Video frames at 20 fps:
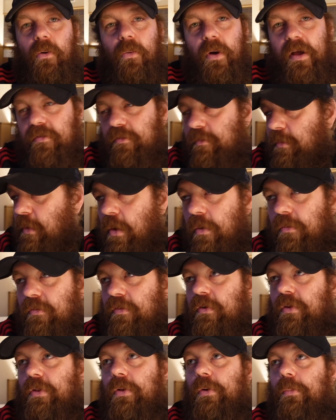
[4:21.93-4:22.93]
away from home
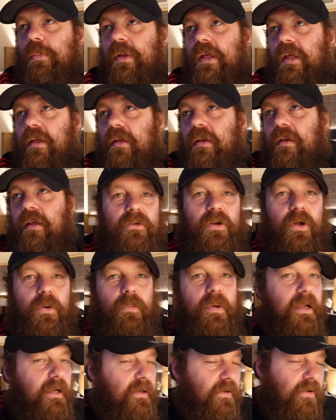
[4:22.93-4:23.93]
for a little bit, you know,
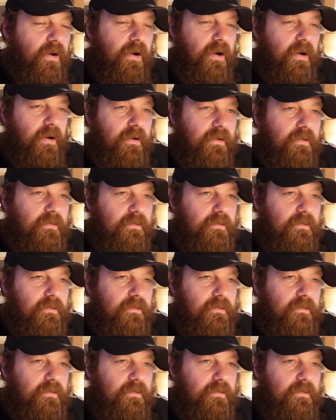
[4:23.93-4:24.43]
making art,